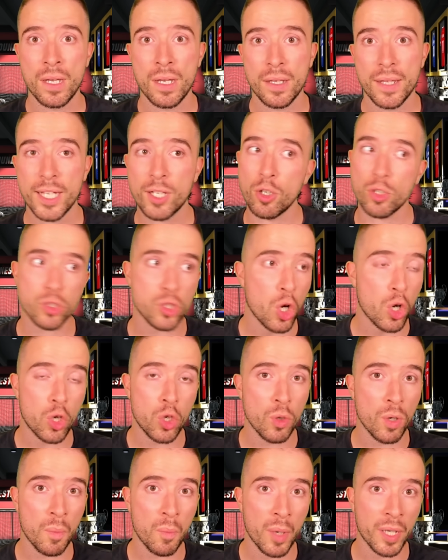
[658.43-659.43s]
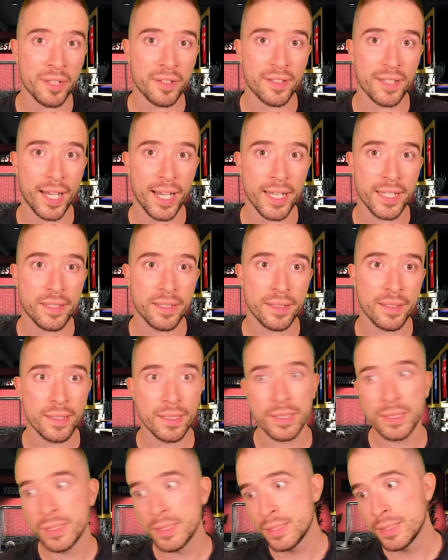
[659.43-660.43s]
They got Doku on one side.
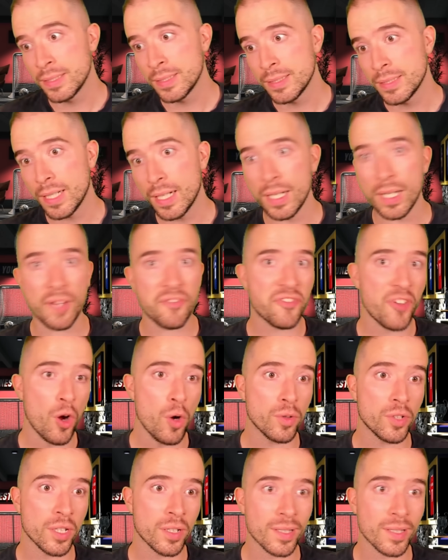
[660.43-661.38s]
Foden